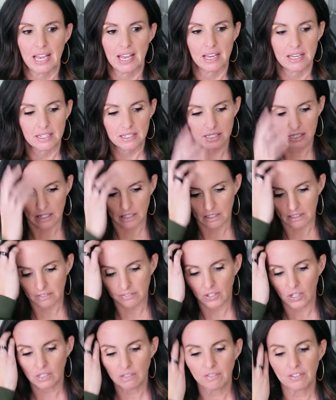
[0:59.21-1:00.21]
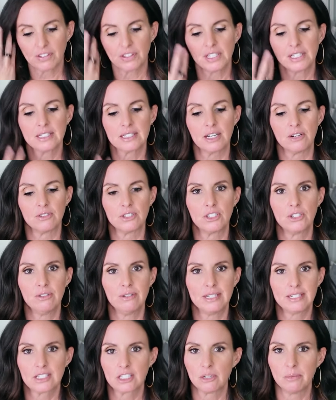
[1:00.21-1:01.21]
And of all of the things I was
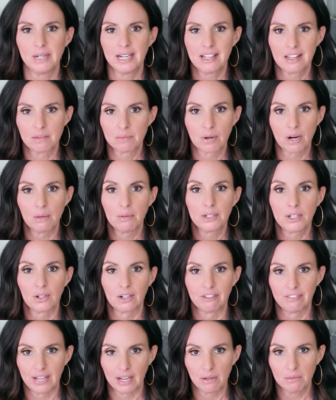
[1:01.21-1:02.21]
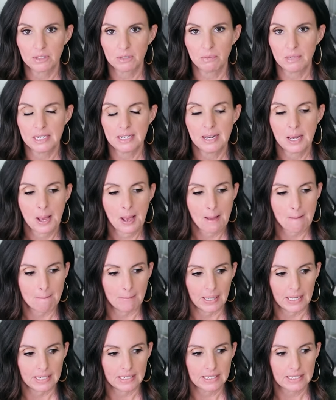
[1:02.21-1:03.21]
doing, so many of them probably could have helped me,
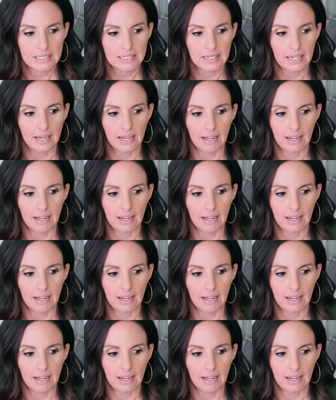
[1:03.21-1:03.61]
but